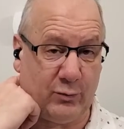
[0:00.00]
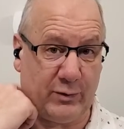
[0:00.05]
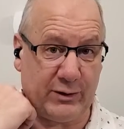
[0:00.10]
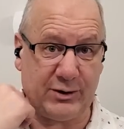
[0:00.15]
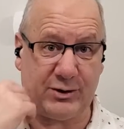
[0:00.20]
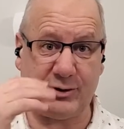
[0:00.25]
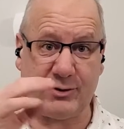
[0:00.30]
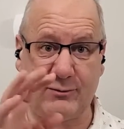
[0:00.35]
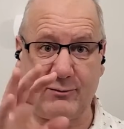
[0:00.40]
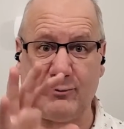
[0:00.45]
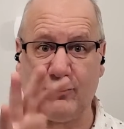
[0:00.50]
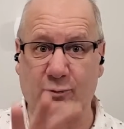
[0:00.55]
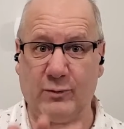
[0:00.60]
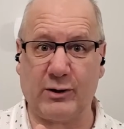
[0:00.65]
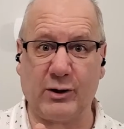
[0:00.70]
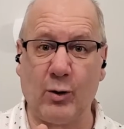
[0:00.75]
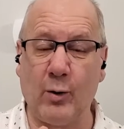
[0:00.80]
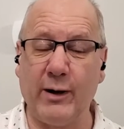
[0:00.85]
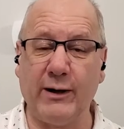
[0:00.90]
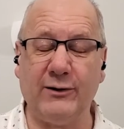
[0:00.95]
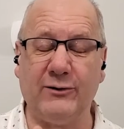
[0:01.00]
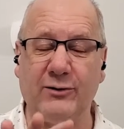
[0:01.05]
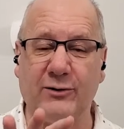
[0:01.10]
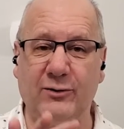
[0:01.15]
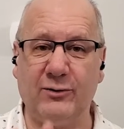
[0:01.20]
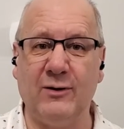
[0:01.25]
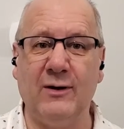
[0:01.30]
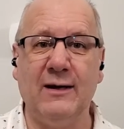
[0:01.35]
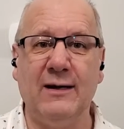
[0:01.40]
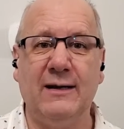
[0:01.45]
which we're going
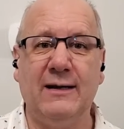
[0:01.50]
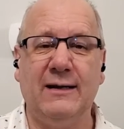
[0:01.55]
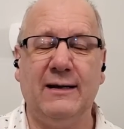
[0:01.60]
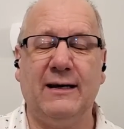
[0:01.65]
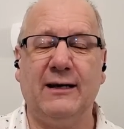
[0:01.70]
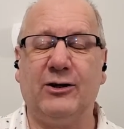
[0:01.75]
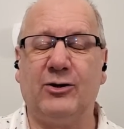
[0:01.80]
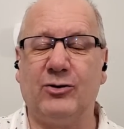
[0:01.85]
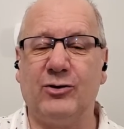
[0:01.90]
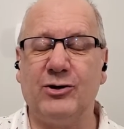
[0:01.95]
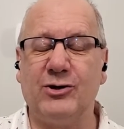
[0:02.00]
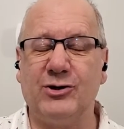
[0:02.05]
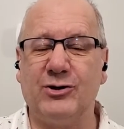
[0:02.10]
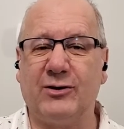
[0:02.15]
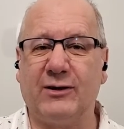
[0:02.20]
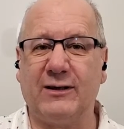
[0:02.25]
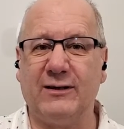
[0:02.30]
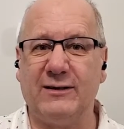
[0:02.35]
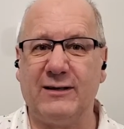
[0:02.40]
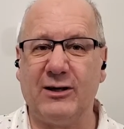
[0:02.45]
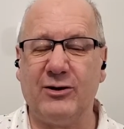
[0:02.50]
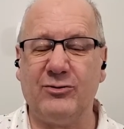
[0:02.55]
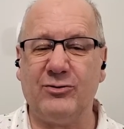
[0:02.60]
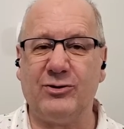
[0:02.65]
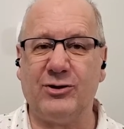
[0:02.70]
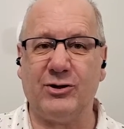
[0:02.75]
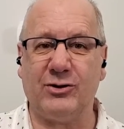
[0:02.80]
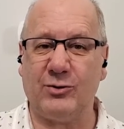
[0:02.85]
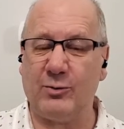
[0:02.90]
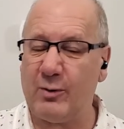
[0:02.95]
to encourage you to continue
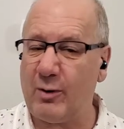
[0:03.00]
to do.